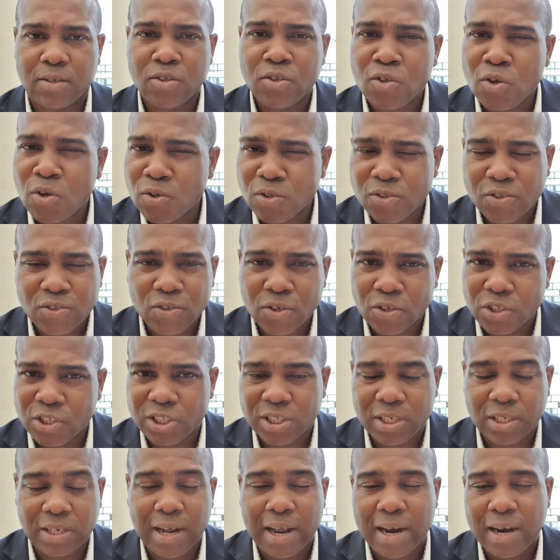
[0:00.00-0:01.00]
No such,
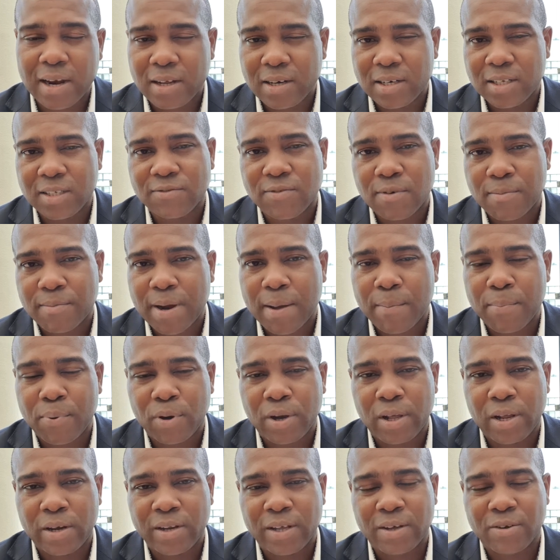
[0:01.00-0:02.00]
I learned this from
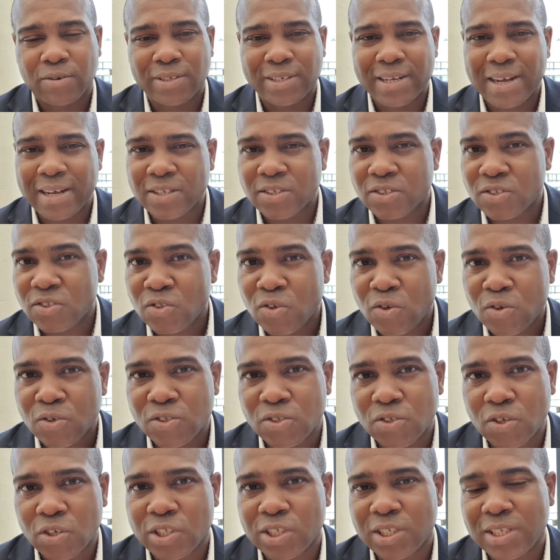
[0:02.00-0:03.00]
Napoleon Hill. There is no
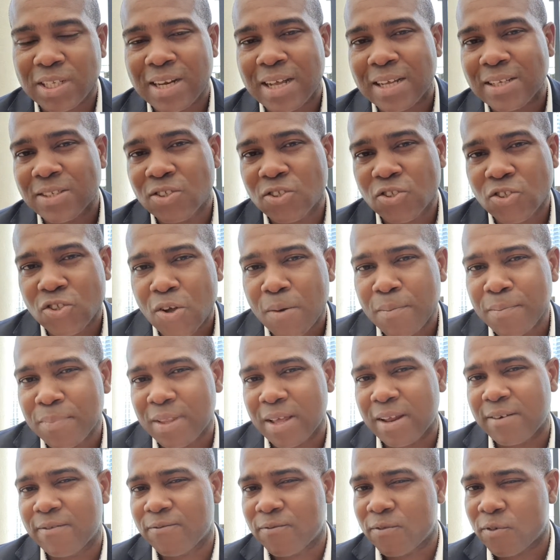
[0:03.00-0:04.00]
such thing as
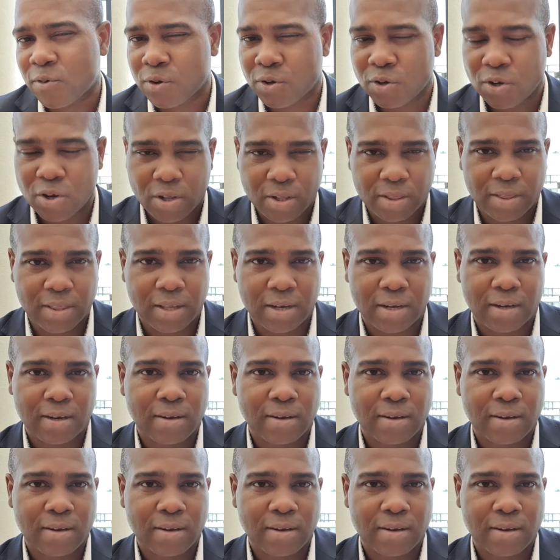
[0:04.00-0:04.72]
something for nothing.